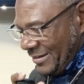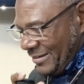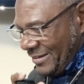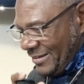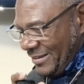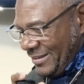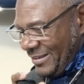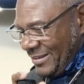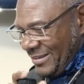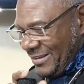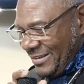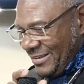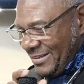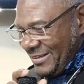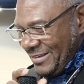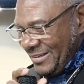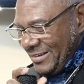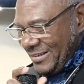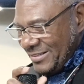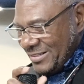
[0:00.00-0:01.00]
Yes,
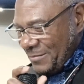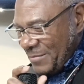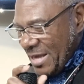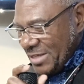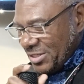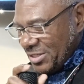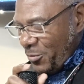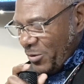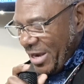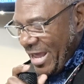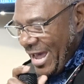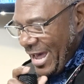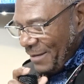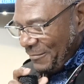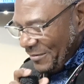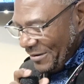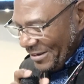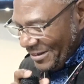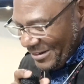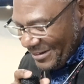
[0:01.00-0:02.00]
Lord. Somebody say, what
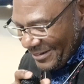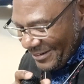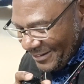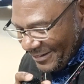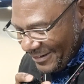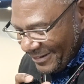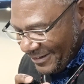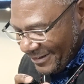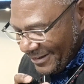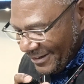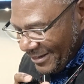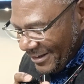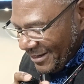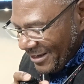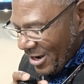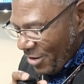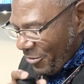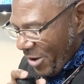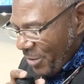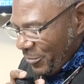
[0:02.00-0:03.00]
happened? What
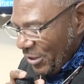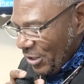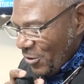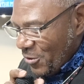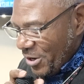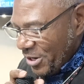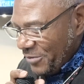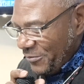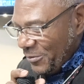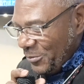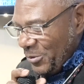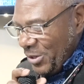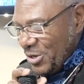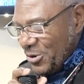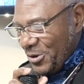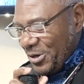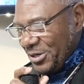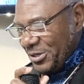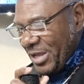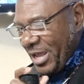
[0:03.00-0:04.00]
happened? All right, we're going, we're
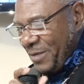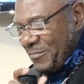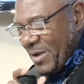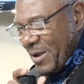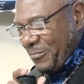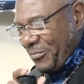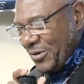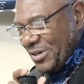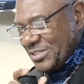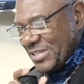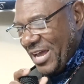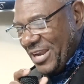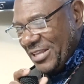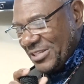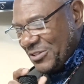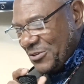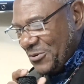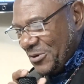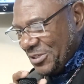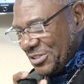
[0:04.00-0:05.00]
going, amen, praise God.
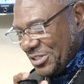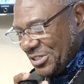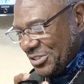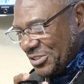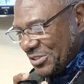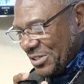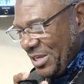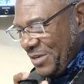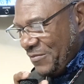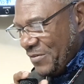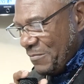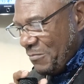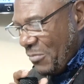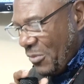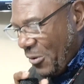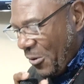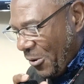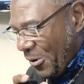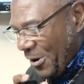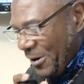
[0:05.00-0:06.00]
Let's go into this even
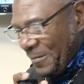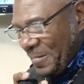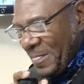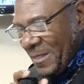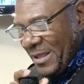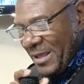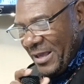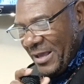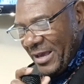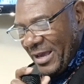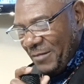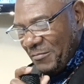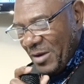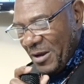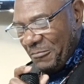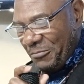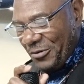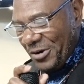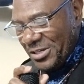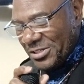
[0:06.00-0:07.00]
more,
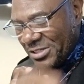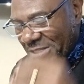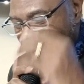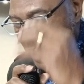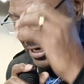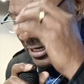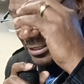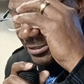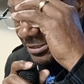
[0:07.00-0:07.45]
amen, praise God,